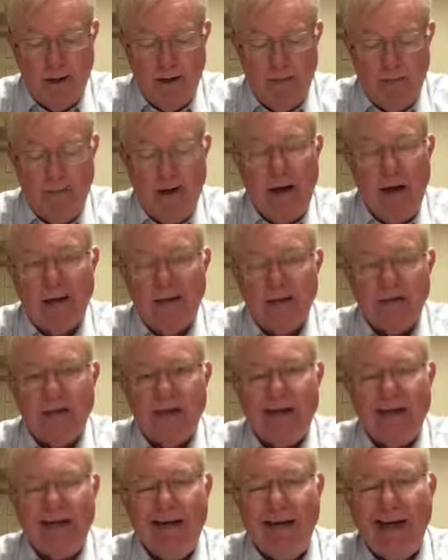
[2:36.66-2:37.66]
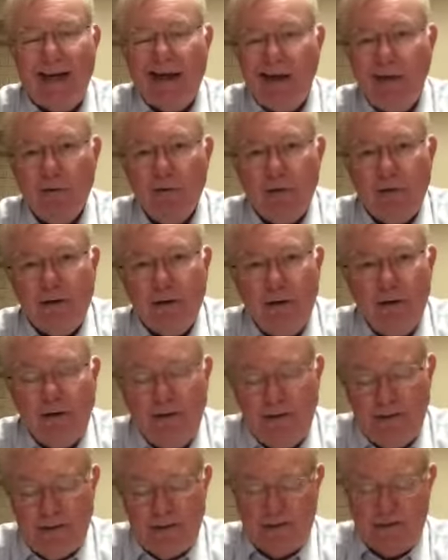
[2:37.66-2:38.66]
that is inherent
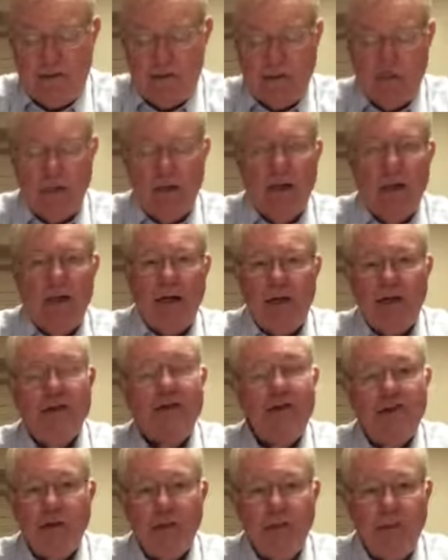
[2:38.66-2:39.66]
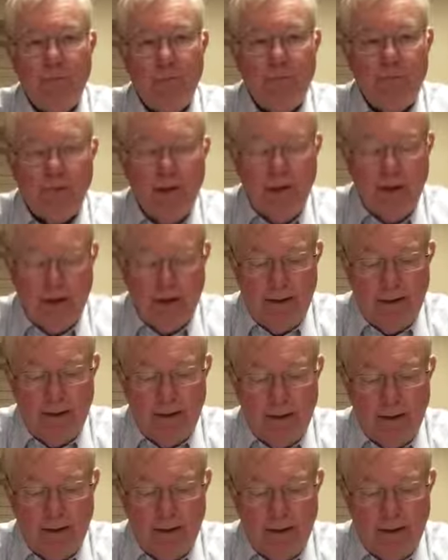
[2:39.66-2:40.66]
in this issue
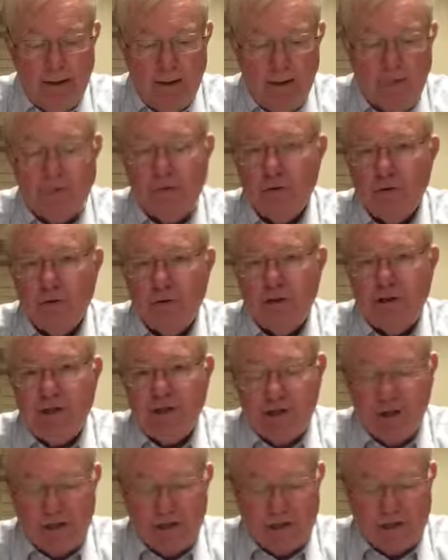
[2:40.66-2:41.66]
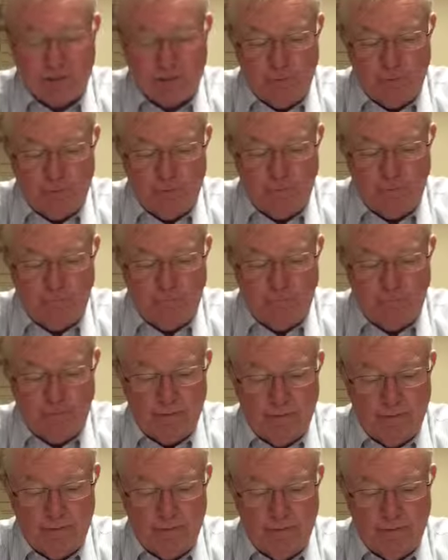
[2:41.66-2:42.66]
of clergy sexual
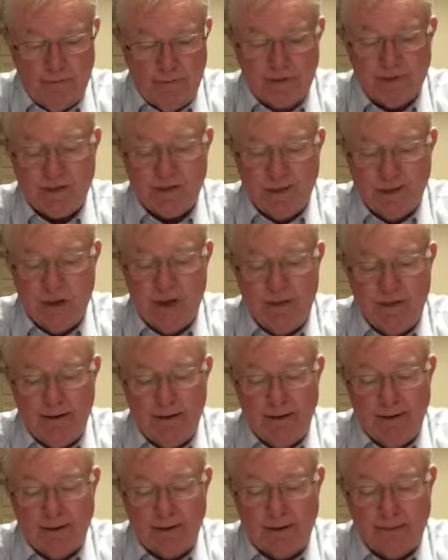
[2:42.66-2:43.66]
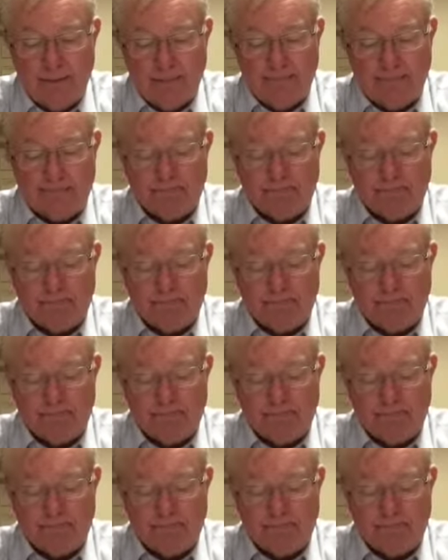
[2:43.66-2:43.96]
misconduct.